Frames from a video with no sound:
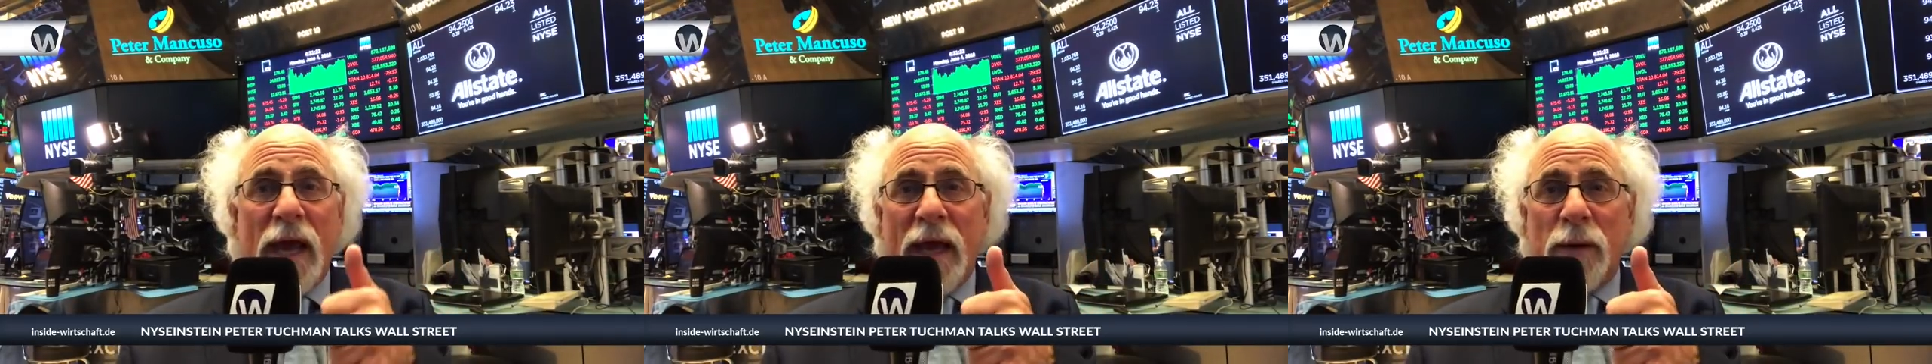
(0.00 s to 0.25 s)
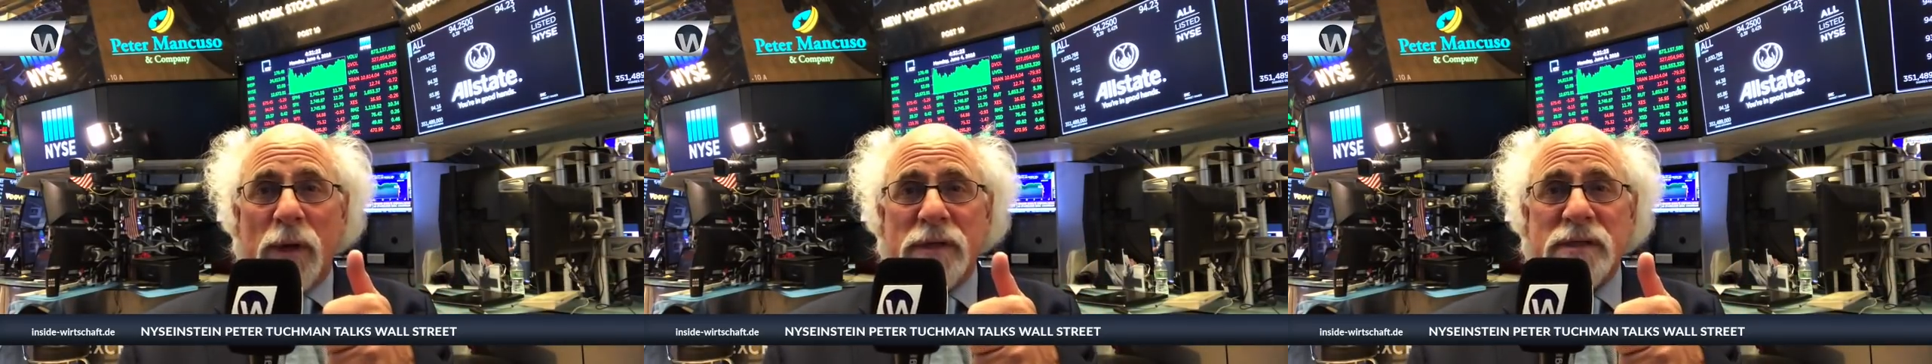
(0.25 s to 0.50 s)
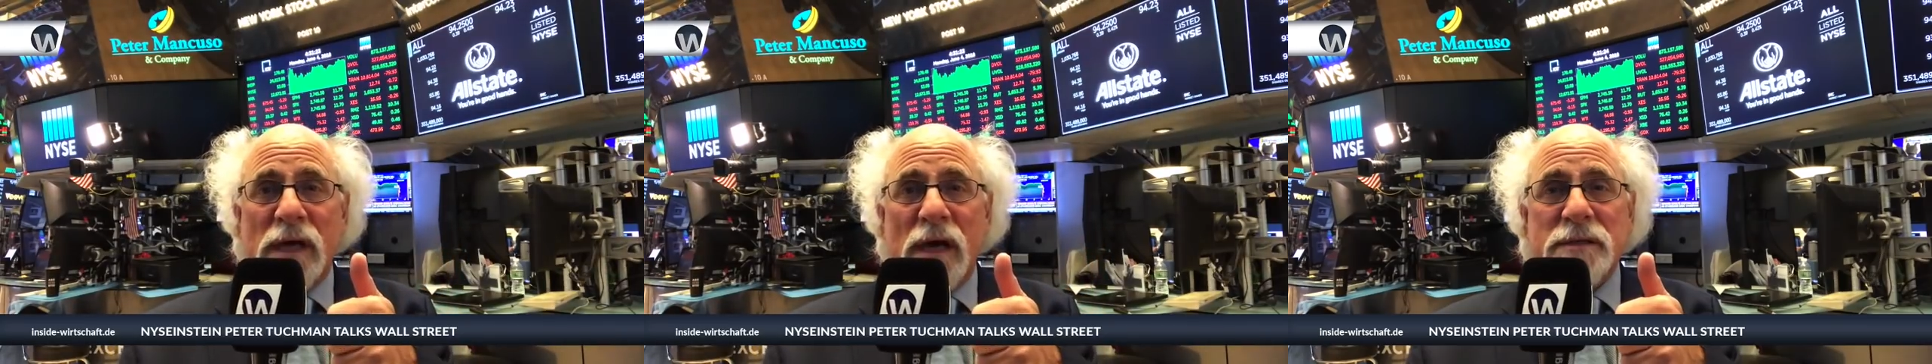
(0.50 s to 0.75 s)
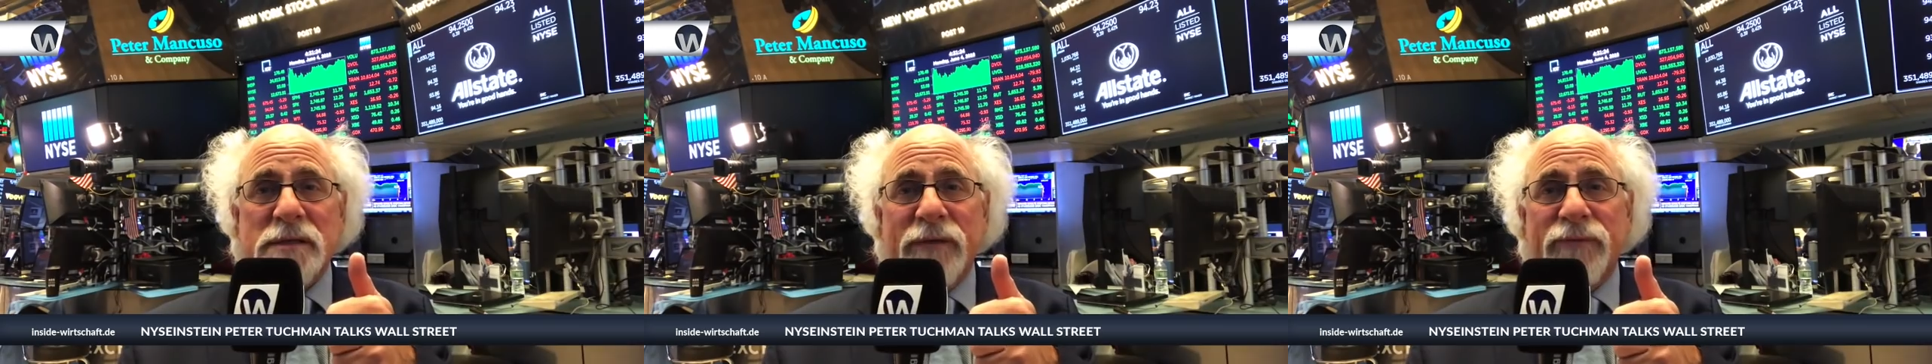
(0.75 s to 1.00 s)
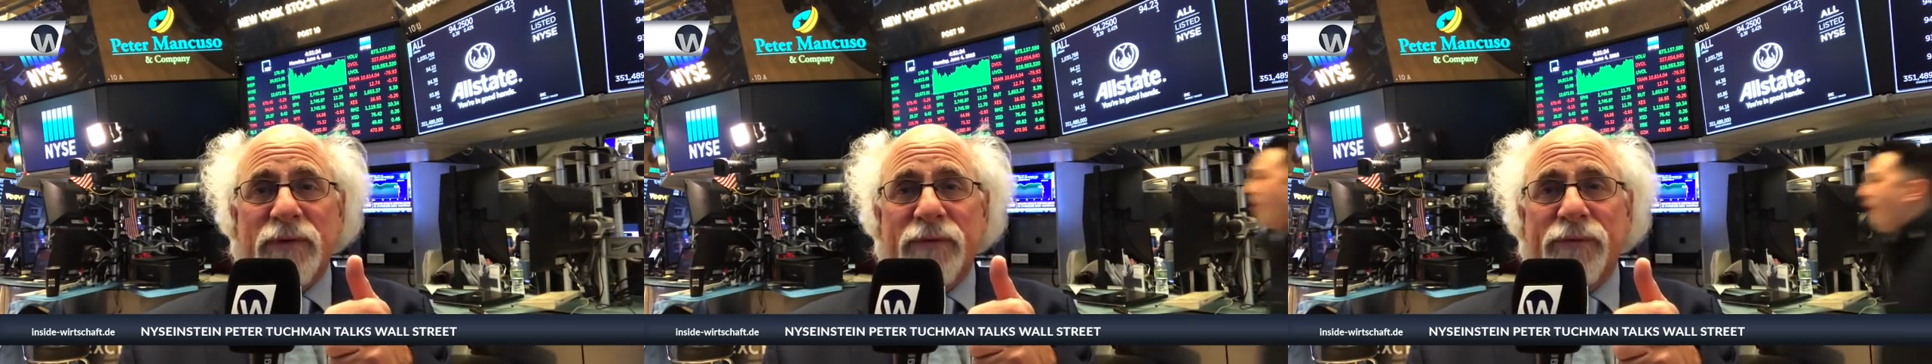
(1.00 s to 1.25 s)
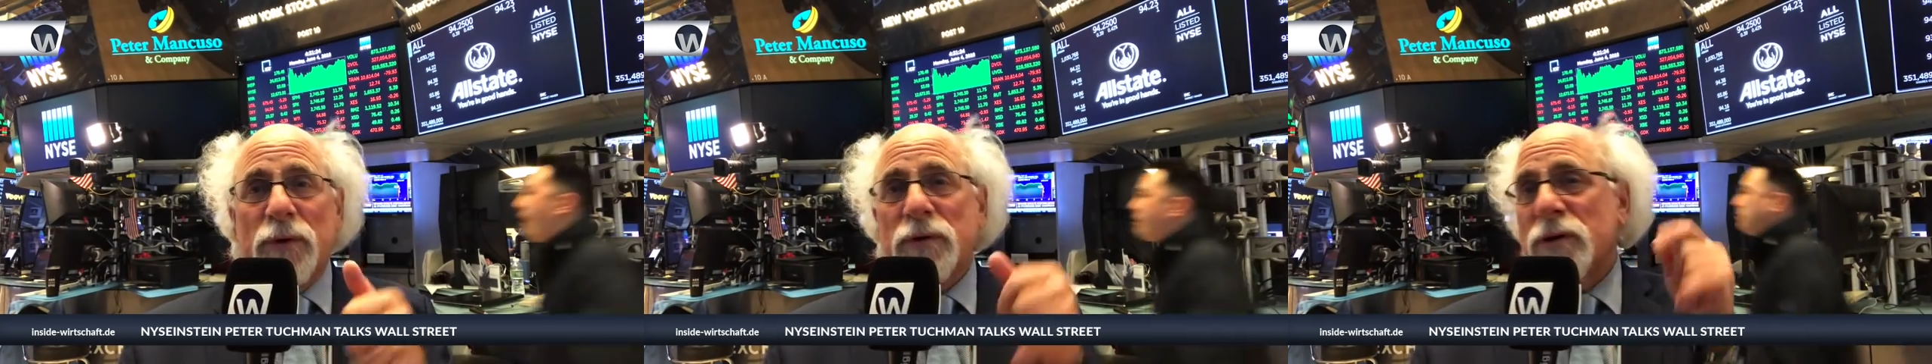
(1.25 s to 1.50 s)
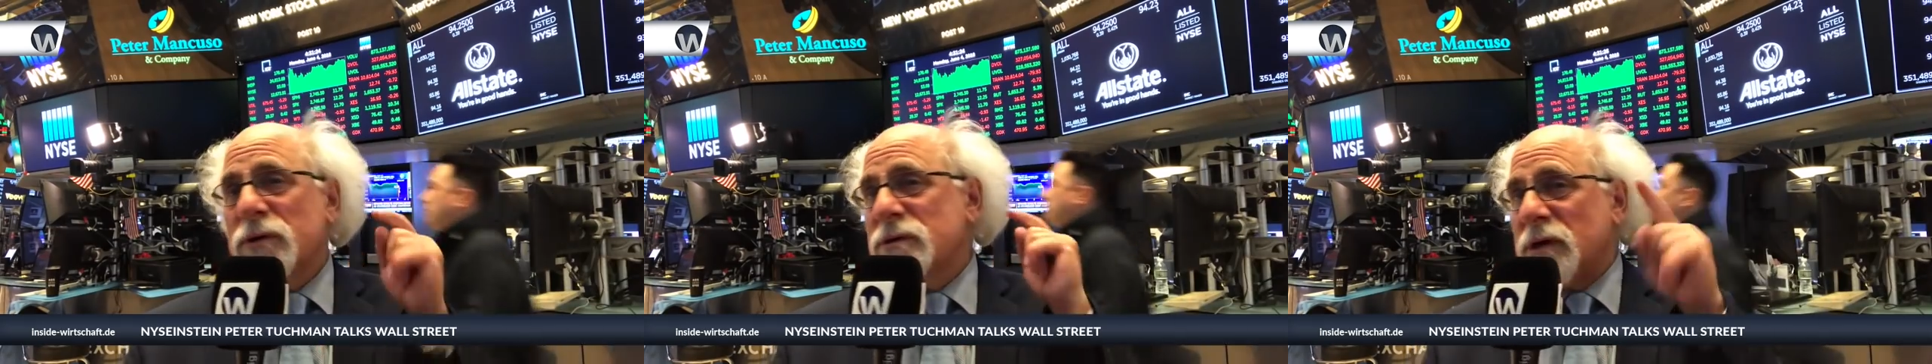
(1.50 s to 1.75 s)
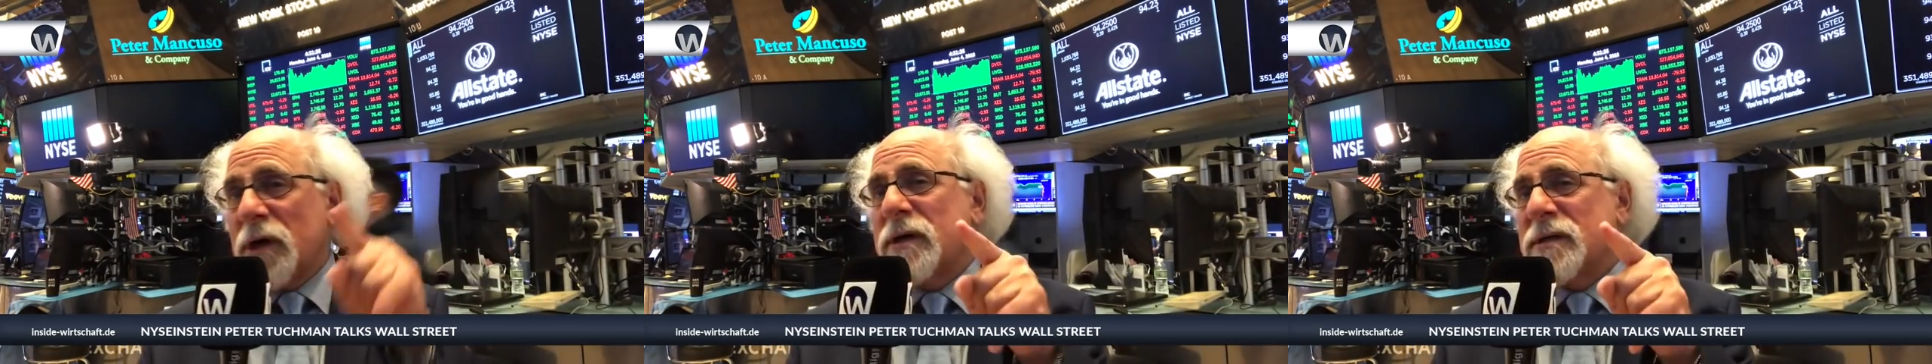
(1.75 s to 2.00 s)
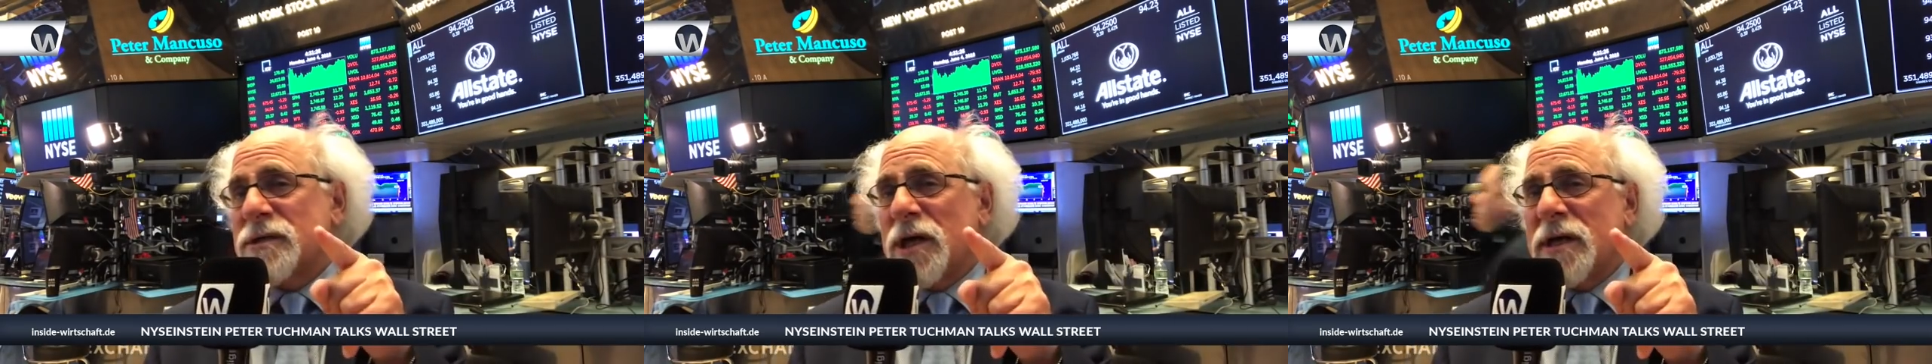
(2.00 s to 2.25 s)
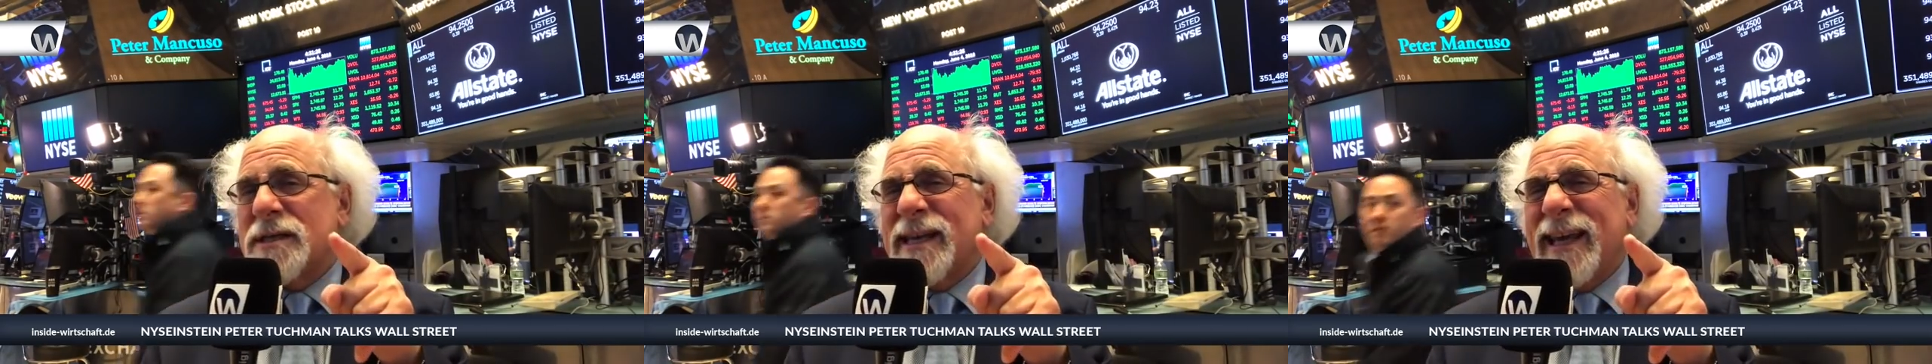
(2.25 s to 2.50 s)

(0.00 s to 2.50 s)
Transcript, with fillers: And we're going to see Einstein from the Florida New York Stock Exchange.